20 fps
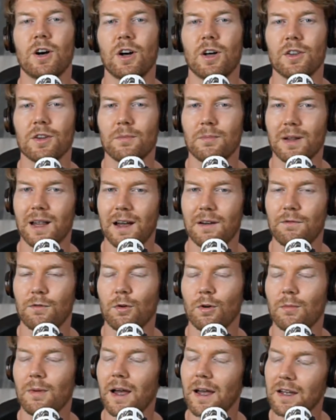on the
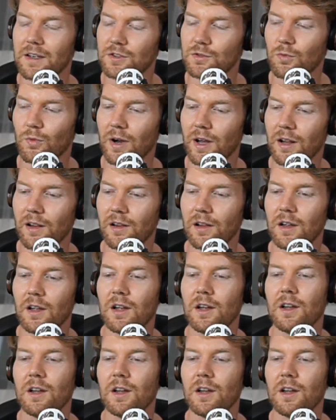platform as well.